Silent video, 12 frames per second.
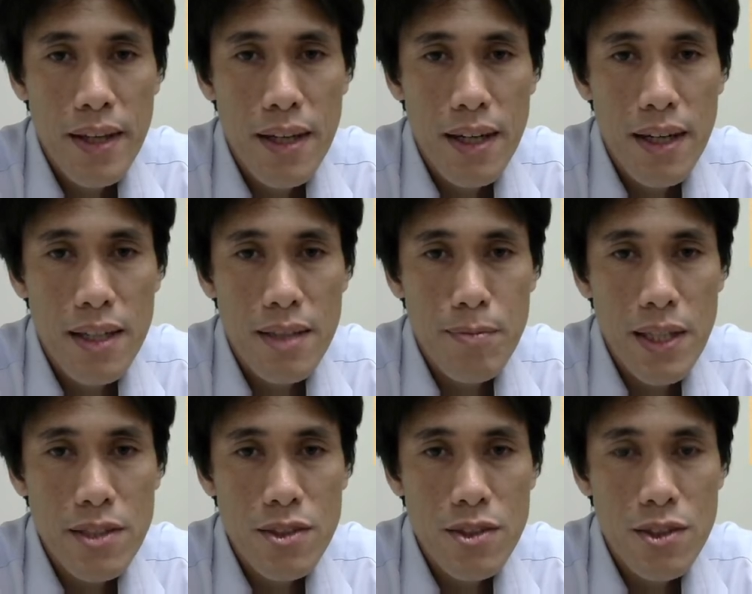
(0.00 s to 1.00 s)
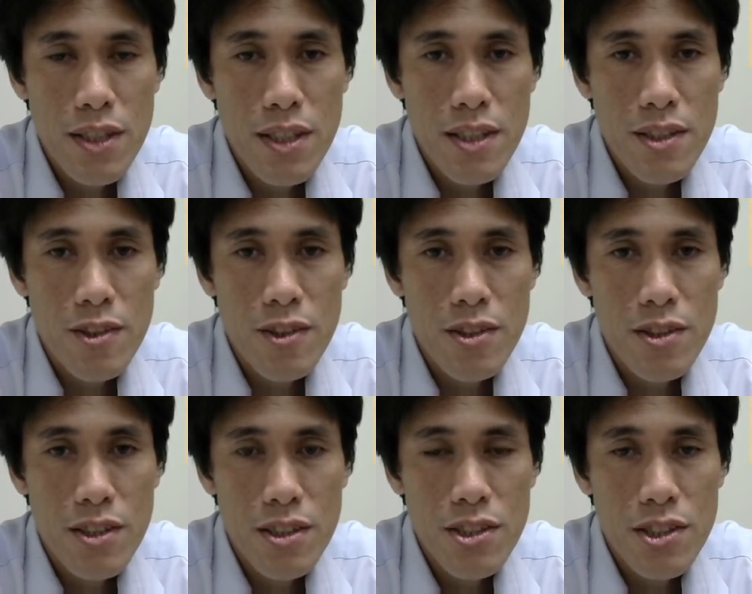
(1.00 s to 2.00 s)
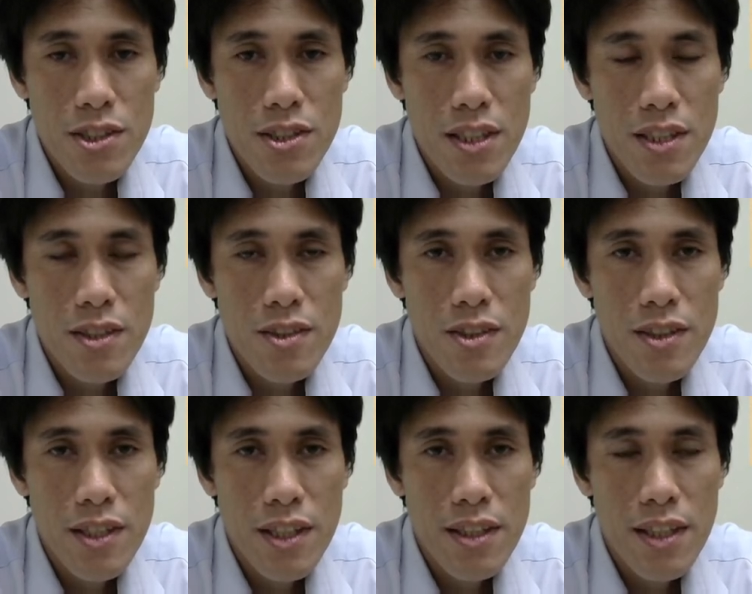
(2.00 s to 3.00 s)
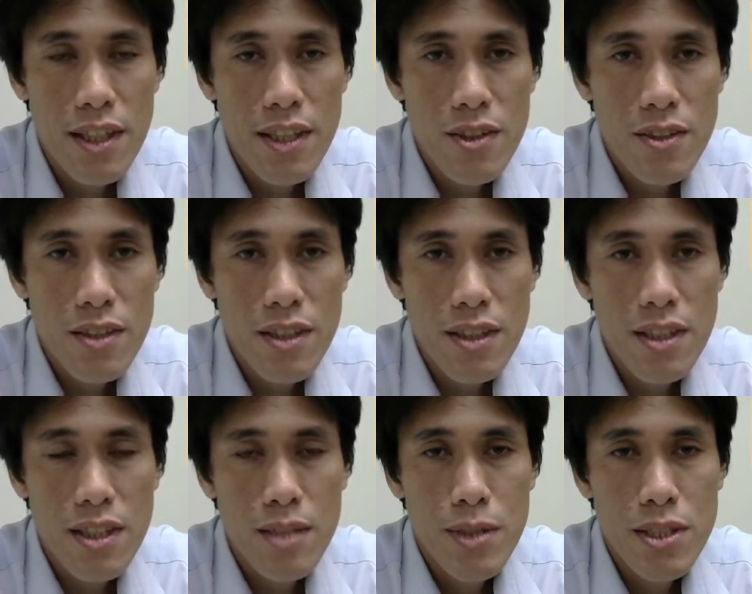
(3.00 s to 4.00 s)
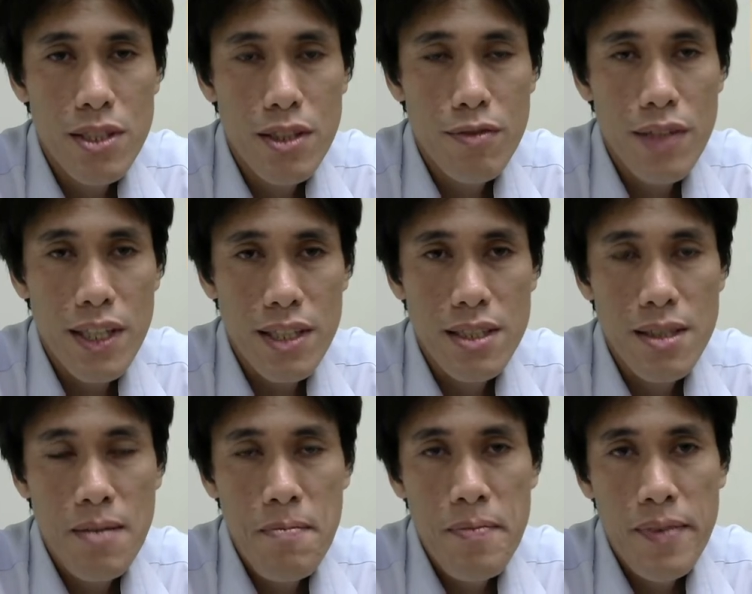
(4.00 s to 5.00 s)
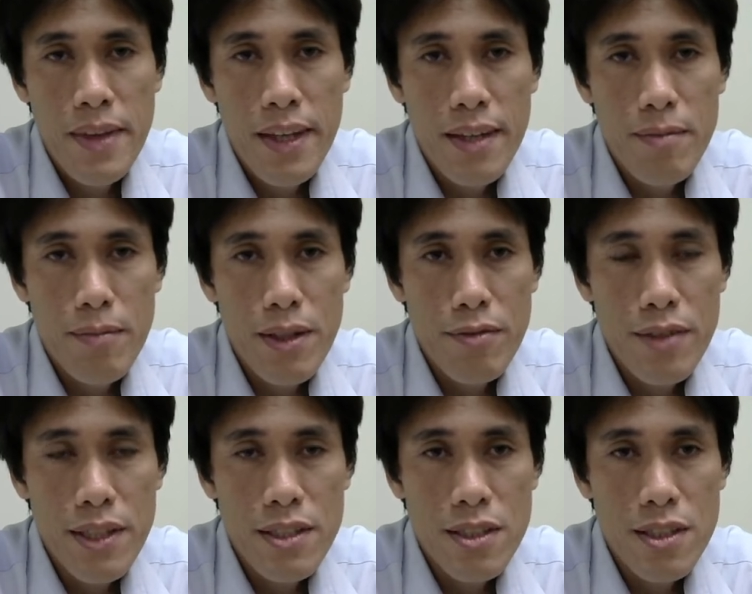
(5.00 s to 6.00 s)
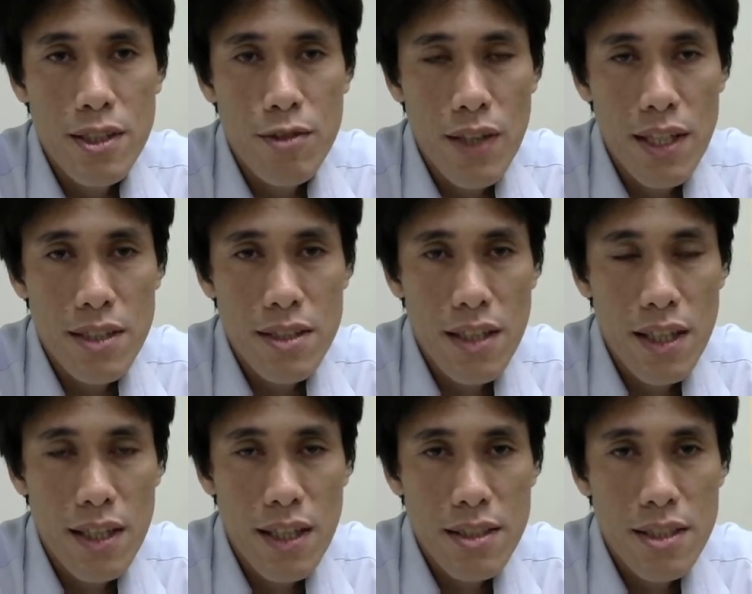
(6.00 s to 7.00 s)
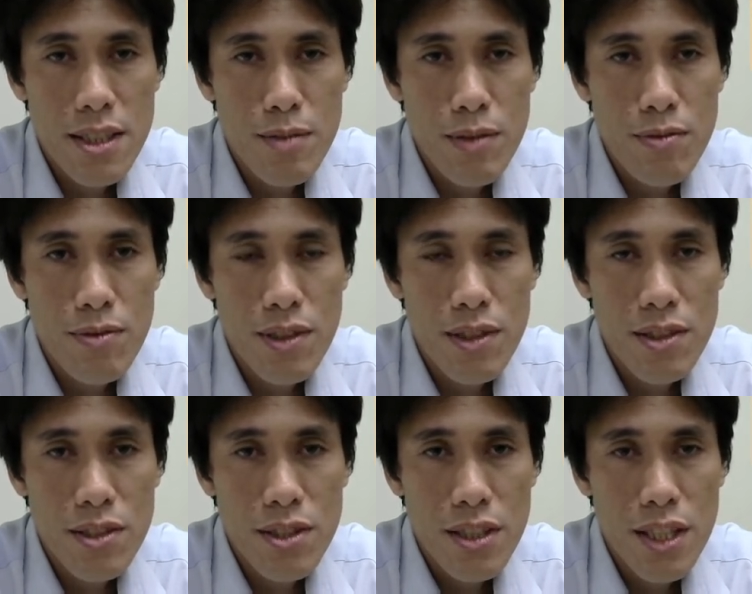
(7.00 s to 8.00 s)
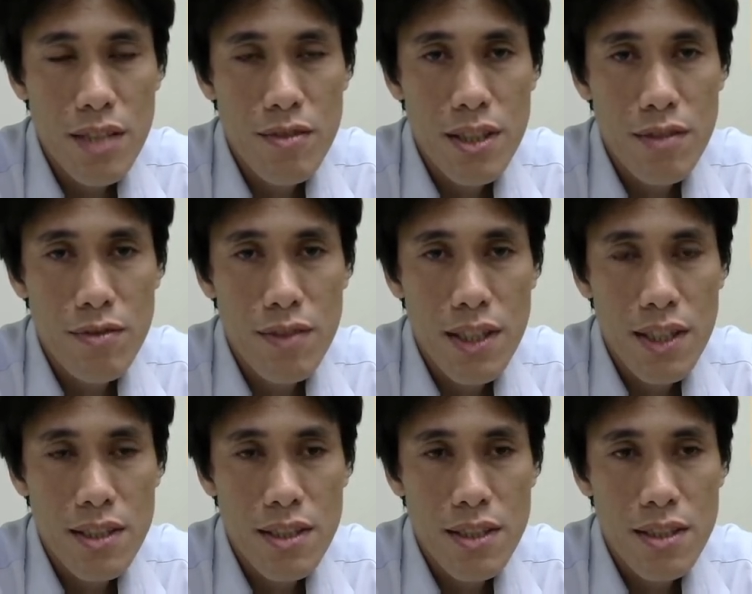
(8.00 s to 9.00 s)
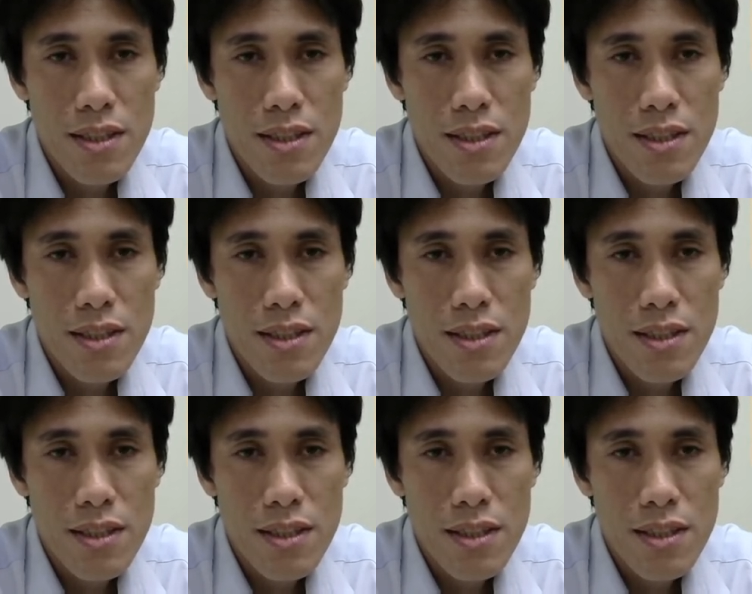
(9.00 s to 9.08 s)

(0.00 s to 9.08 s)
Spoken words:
a pastor around a church around your area. I contacted Amazing Fox, my friends, if I asked them if Sir Kevin, if he has